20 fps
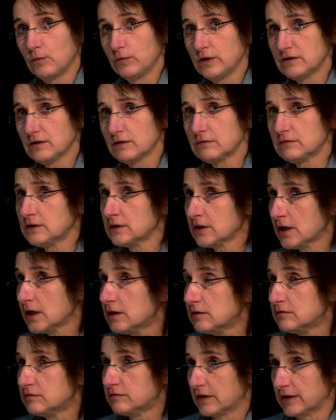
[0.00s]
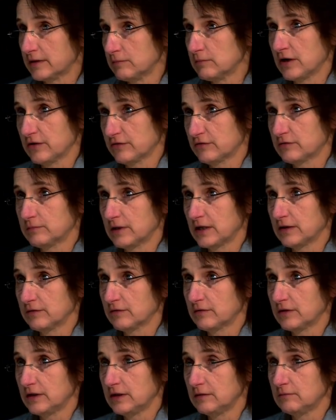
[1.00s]
We don't know very much
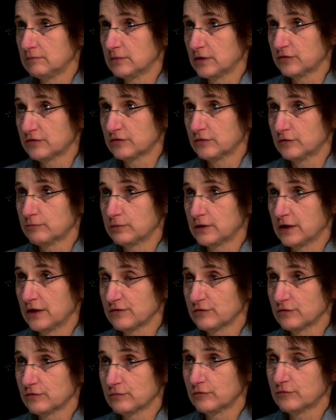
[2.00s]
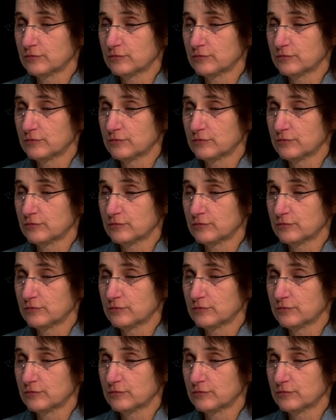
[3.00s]
about the motion of pliosaurs.